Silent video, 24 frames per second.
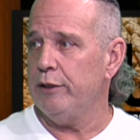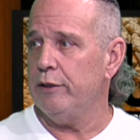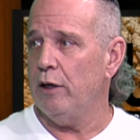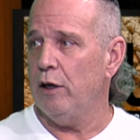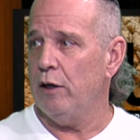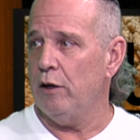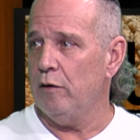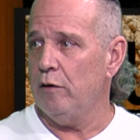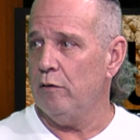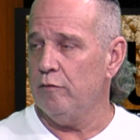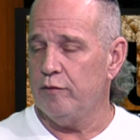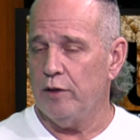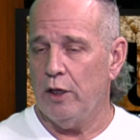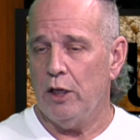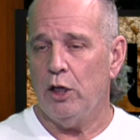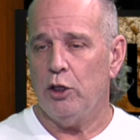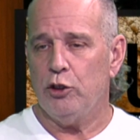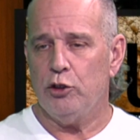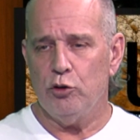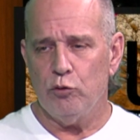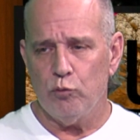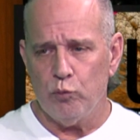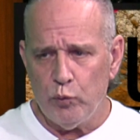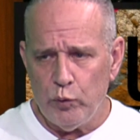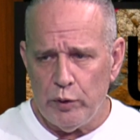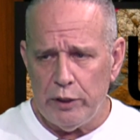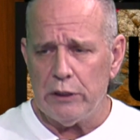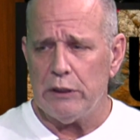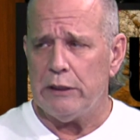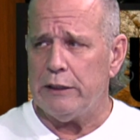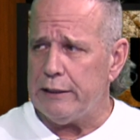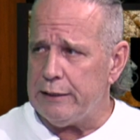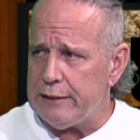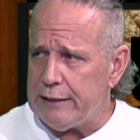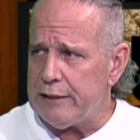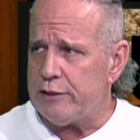of you
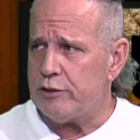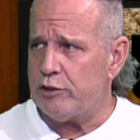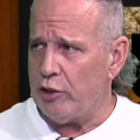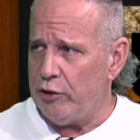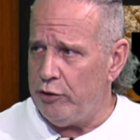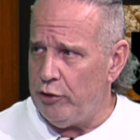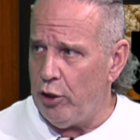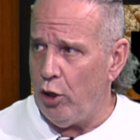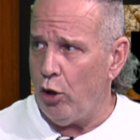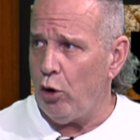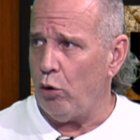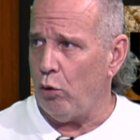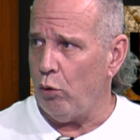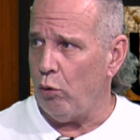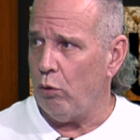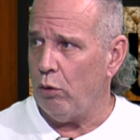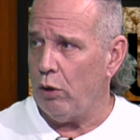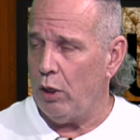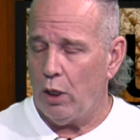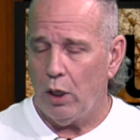really need to know